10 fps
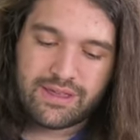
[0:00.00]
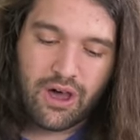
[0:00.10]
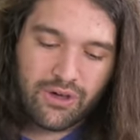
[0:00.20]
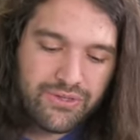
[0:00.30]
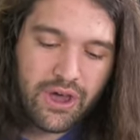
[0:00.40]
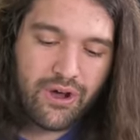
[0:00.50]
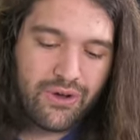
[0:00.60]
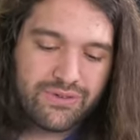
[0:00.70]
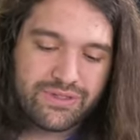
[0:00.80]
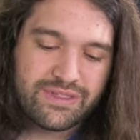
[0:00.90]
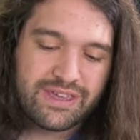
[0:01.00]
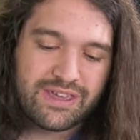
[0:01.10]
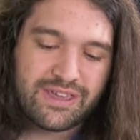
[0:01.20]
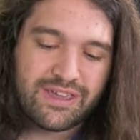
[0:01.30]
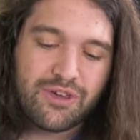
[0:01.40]
although
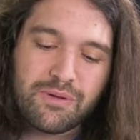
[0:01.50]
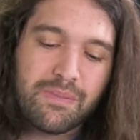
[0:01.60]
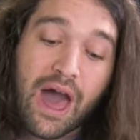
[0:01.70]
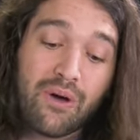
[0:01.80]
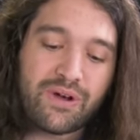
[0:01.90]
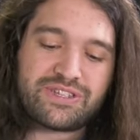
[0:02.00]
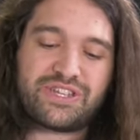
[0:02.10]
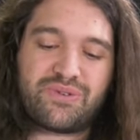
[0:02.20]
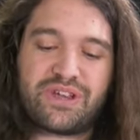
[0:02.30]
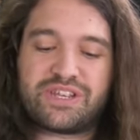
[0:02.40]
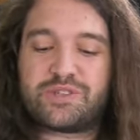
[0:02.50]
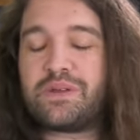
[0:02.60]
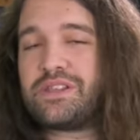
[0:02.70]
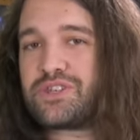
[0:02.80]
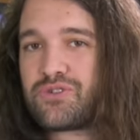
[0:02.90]
the human malware situation has
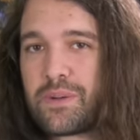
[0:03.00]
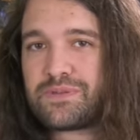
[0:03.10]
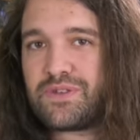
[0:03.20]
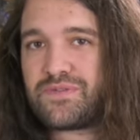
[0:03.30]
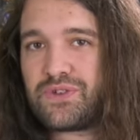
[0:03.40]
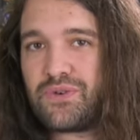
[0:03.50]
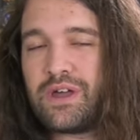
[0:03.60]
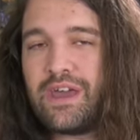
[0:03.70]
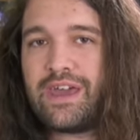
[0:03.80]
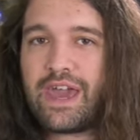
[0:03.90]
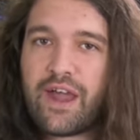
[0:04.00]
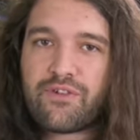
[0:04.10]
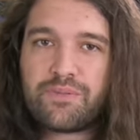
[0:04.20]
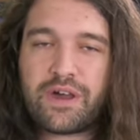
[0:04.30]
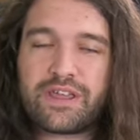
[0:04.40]
been disruptive to
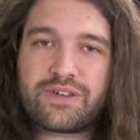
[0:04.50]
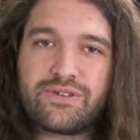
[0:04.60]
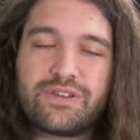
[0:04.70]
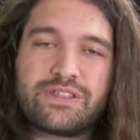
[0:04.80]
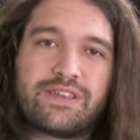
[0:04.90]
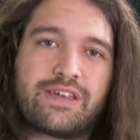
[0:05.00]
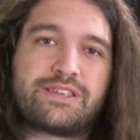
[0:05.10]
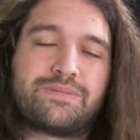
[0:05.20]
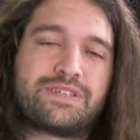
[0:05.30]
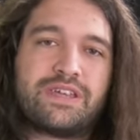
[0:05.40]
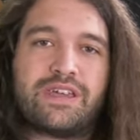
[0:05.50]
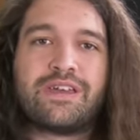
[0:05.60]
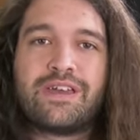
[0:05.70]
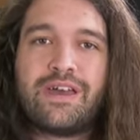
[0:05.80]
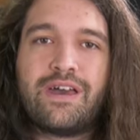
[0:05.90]
everybody, including
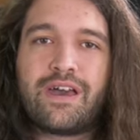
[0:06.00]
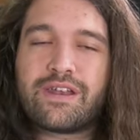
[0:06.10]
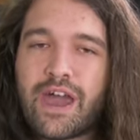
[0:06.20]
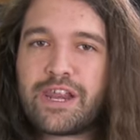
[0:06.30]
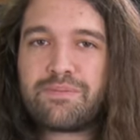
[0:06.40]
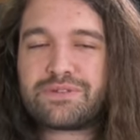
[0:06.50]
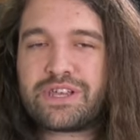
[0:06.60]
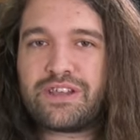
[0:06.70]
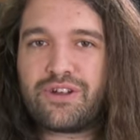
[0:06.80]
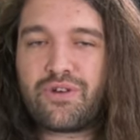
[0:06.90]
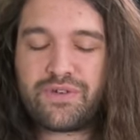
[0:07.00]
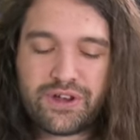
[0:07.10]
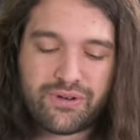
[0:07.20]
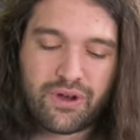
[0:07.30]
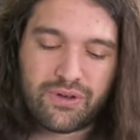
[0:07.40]
TSMC, a 90%
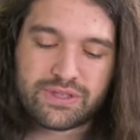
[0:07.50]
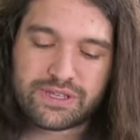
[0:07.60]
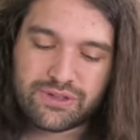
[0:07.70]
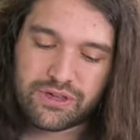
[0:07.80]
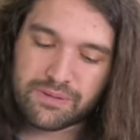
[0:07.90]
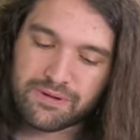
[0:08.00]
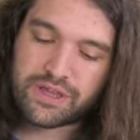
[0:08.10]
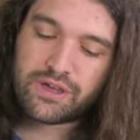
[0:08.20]
year-over-year growth is looking pretty